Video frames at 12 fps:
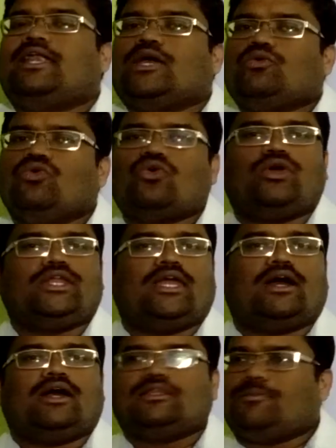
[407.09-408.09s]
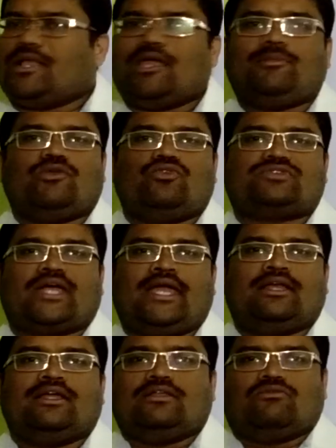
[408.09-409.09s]
like oogonia, the primary
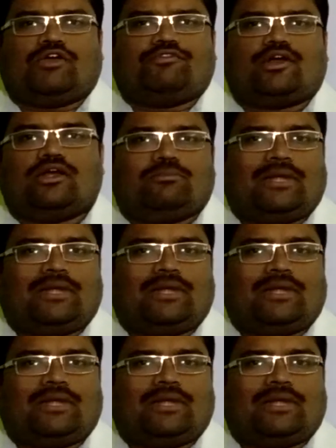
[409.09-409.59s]
oocyte, what we call.